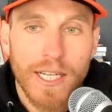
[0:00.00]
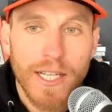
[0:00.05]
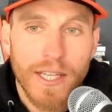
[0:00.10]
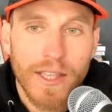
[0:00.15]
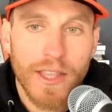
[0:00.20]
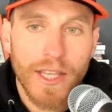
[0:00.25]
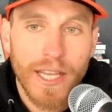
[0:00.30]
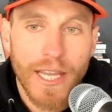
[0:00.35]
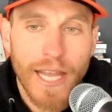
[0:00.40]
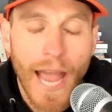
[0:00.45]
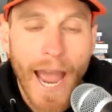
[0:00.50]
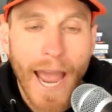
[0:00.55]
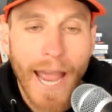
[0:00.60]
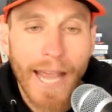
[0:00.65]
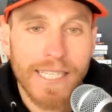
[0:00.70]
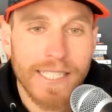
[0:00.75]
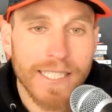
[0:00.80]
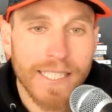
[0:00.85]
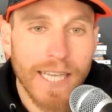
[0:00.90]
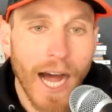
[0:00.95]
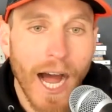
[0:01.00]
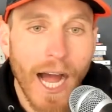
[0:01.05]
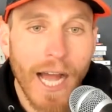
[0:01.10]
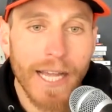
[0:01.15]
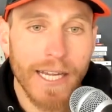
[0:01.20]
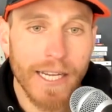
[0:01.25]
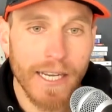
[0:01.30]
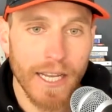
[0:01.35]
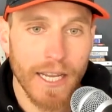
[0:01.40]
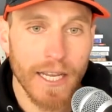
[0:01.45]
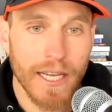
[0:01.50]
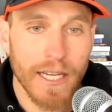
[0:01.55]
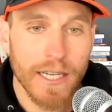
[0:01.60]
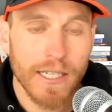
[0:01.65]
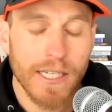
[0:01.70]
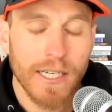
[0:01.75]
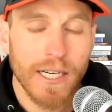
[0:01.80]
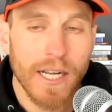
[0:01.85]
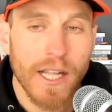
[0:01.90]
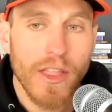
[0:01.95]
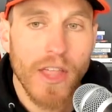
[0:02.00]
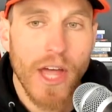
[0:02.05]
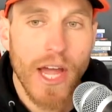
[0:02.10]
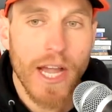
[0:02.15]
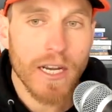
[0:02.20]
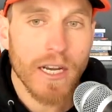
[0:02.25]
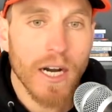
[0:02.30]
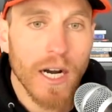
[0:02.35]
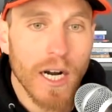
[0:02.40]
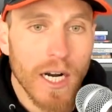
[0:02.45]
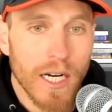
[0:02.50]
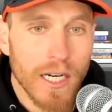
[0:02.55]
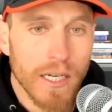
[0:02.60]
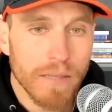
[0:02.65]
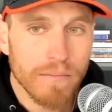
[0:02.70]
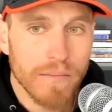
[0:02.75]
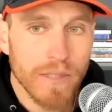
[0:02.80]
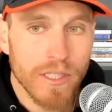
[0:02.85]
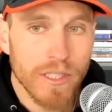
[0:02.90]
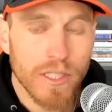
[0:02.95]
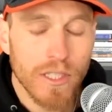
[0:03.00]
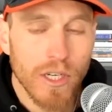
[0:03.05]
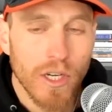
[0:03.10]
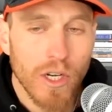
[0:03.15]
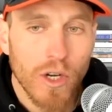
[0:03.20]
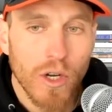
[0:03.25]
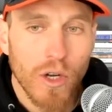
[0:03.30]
the anxiety that comes